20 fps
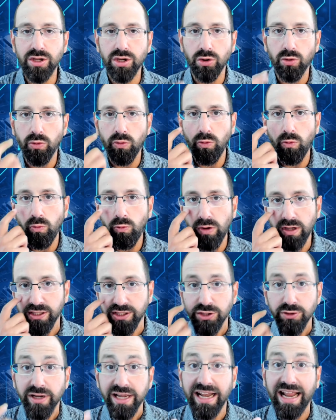
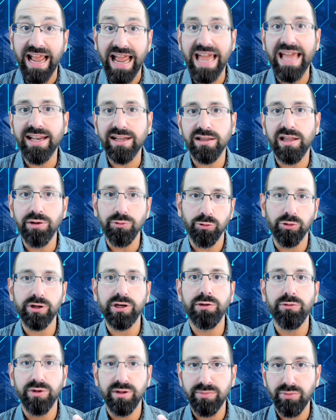once you get a handle on
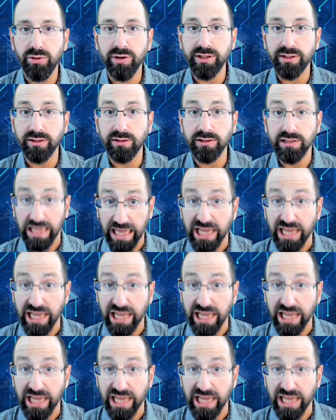working with pointers,